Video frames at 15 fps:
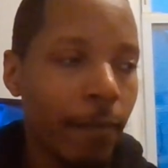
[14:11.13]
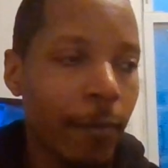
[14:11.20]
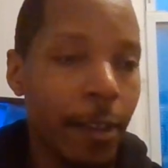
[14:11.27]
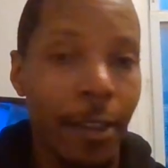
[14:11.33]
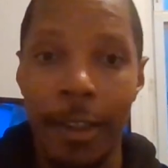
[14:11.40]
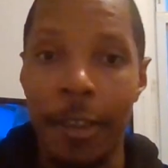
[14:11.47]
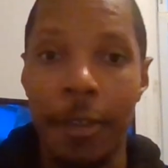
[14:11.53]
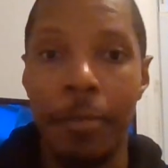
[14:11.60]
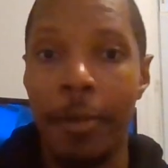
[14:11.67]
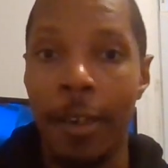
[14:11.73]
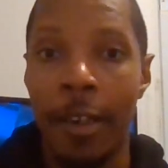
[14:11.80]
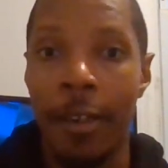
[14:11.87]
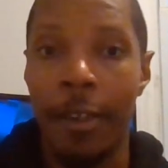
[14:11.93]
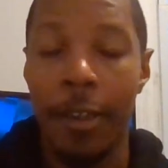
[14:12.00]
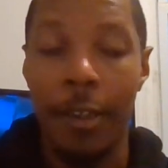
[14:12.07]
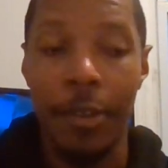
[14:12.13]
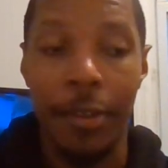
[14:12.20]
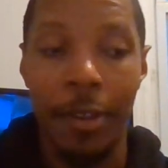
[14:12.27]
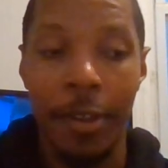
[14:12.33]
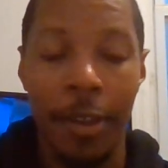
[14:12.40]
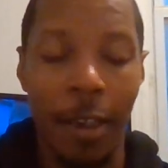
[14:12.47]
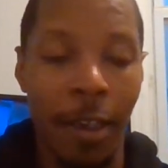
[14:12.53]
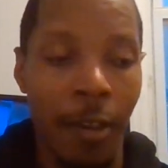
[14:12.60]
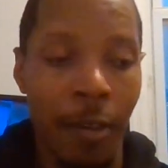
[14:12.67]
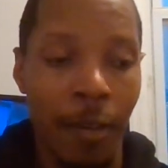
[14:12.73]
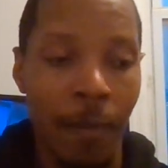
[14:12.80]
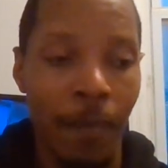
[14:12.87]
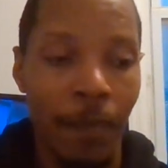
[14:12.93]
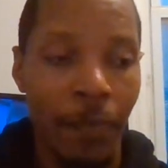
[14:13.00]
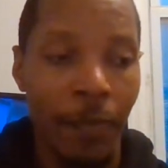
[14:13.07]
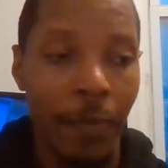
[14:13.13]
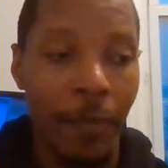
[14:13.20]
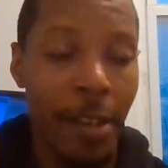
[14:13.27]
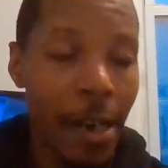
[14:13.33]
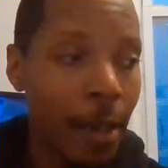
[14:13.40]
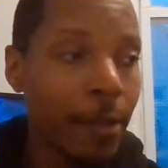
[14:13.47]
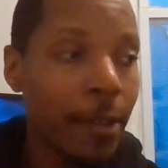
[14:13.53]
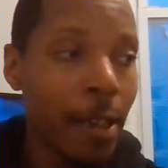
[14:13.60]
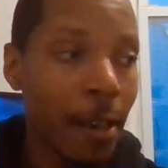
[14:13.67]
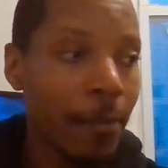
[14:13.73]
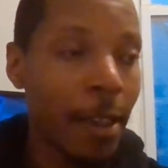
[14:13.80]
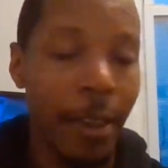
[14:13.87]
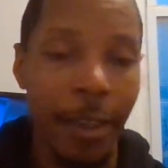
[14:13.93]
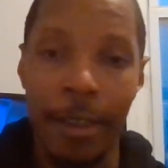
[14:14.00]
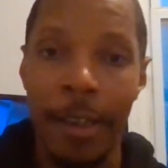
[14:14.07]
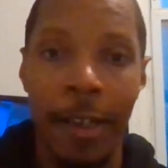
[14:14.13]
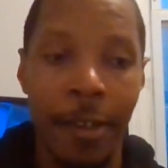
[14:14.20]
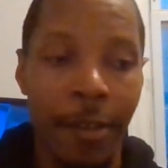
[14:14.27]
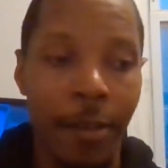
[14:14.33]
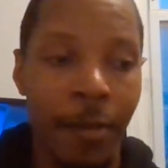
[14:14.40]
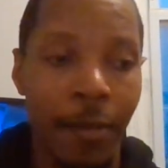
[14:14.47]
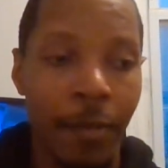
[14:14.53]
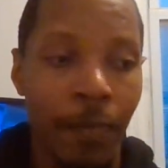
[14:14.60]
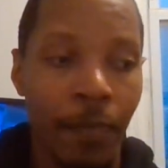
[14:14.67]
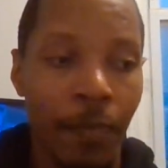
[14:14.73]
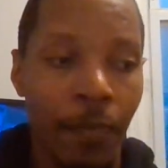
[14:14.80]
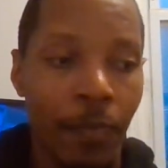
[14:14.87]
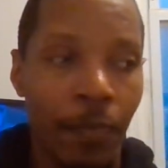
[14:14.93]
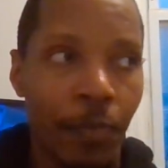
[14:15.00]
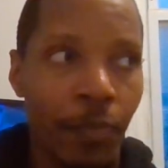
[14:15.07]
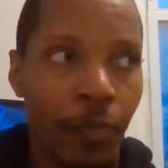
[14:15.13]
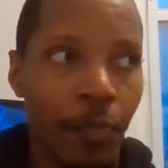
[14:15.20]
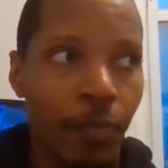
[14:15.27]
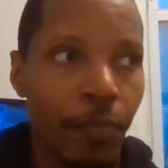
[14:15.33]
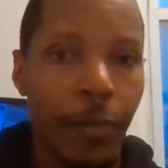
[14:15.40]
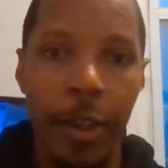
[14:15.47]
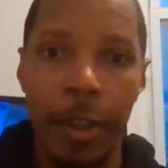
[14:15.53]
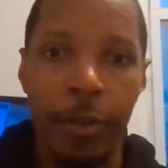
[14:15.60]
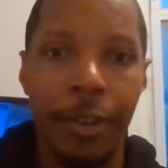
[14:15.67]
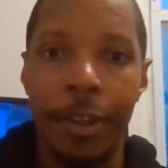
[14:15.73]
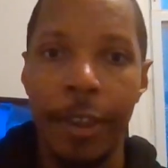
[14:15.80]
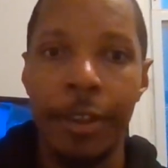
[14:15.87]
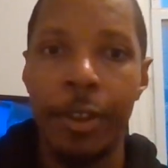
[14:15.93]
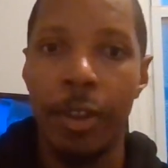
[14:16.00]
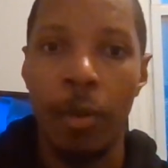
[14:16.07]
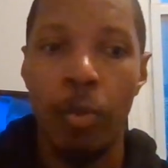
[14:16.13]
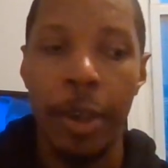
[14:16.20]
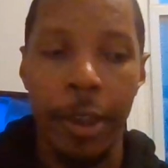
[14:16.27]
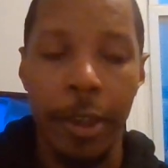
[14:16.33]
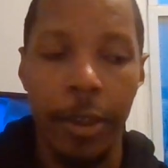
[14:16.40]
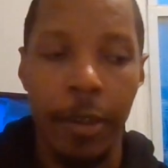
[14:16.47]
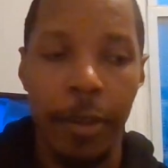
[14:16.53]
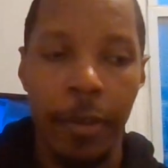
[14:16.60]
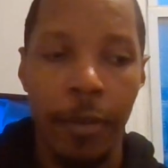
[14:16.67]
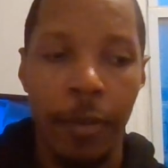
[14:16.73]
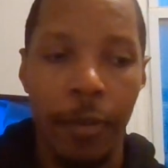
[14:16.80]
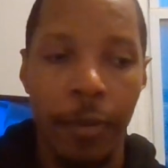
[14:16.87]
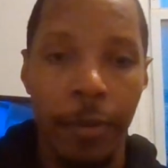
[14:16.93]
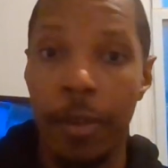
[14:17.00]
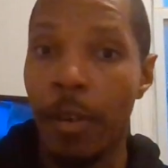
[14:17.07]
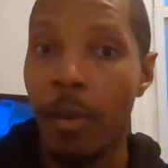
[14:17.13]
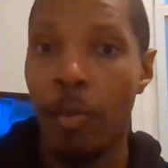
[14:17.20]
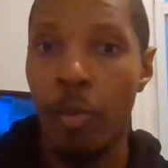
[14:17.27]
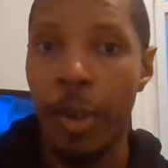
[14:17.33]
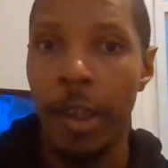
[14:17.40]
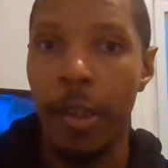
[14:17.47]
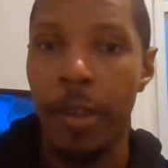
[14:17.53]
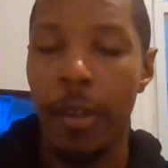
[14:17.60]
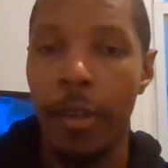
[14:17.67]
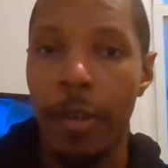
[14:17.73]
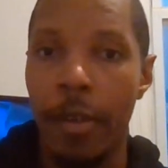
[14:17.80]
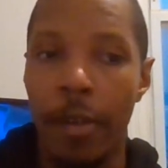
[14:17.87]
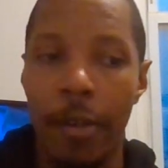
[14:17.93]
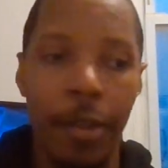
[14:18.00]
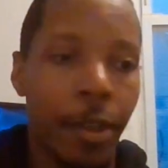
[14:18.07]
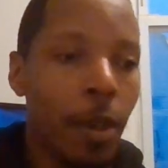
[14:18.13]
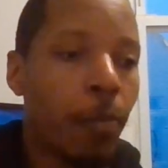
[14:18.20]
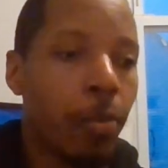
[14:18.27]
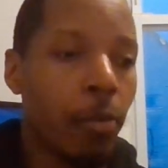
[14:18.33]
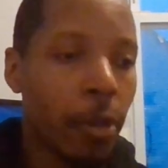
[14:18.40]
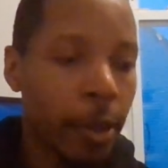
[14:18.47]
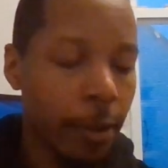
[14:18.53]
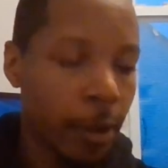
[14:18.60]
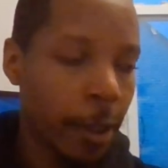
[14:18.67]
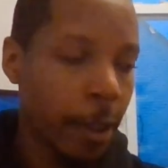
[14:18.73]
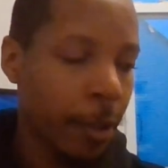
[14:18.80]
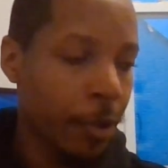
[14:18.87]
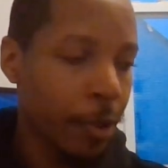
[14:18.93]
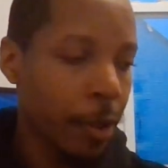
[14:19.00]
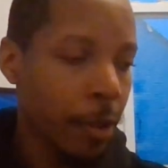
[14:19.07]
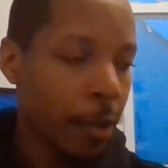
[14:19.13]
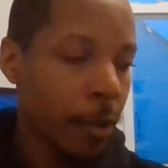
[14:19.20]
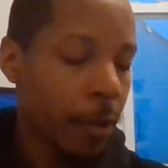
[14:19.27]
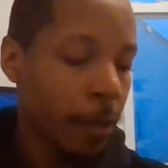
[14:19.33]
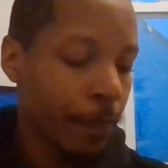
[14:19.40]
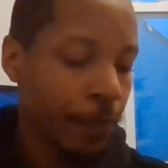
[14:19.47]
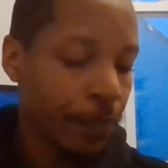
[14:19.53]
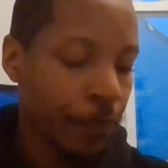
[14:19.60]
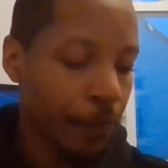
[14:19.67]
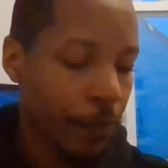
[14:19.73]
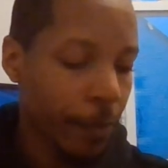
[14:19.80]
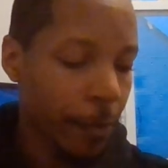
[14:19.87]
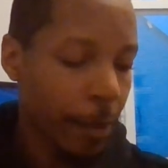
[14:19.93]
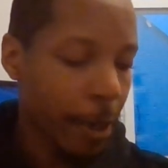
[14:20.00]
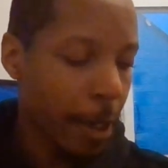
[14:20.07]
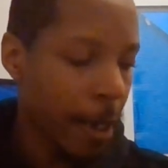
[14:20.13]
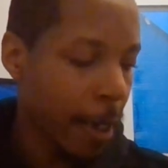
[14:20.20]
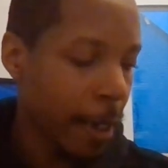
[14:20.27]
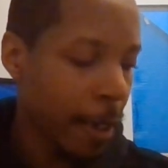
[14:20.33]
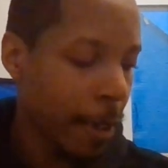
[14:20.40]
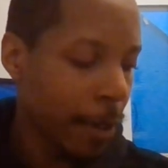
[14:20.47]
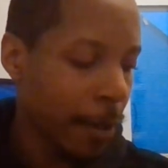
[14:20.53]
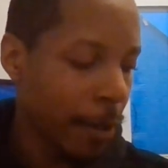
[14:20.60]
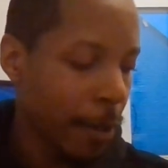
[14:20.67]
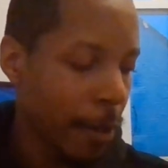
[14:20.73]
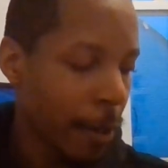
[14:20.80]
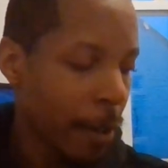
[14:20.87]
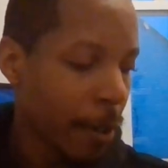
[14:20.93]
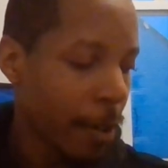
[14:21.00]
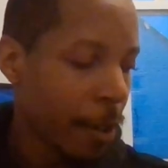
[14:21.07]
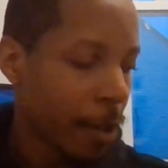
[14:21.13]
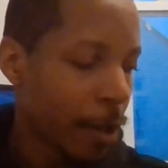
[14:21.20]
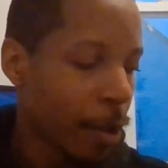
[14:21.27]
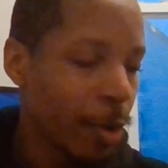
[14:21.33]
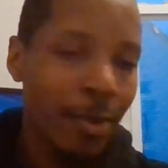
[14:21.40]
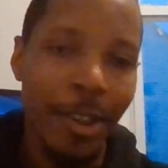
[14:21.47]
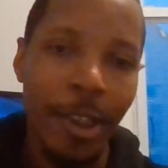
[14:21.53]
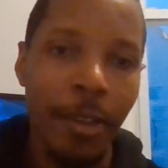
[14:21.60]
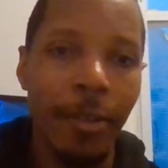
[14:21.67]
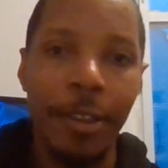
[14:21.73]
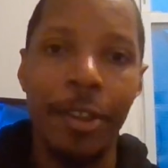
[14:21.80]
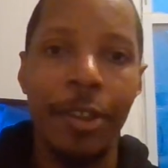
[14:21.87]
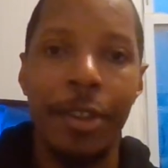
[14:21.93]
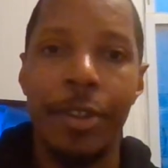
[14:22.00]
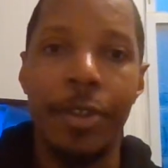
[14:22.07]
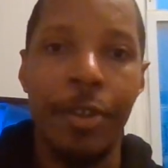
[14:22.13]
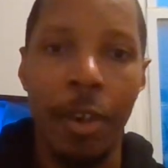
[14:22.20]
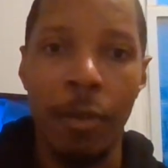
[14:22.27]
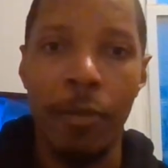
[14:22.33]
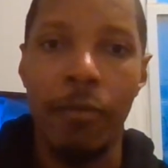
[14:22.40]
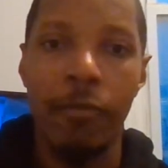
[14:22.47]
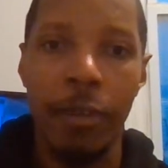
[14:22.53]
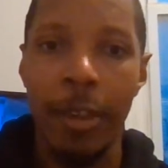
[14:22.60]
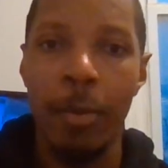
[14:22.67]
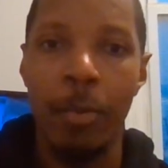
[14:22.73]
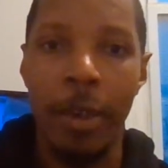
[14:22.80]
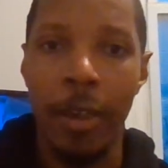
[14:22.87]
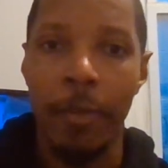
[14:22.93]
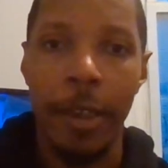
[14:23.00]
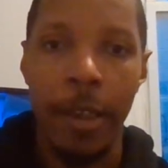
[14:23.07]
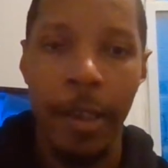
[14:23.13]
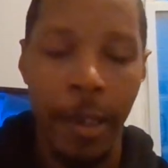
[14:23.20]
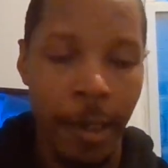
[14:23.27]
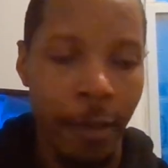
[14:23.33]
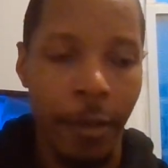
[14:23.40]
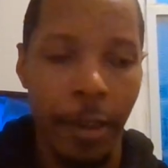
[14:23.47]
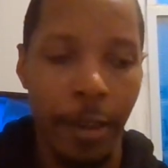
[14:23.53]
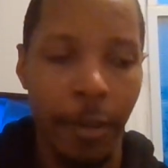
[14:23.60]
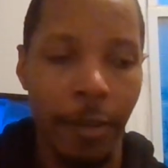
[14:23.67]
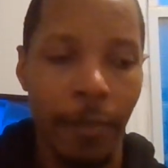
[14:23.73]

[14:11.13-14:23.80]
Because let's be honest, um, nine times out of ten, their scenes are weak. They're weak. They're pointless, and you generally just don't really want to care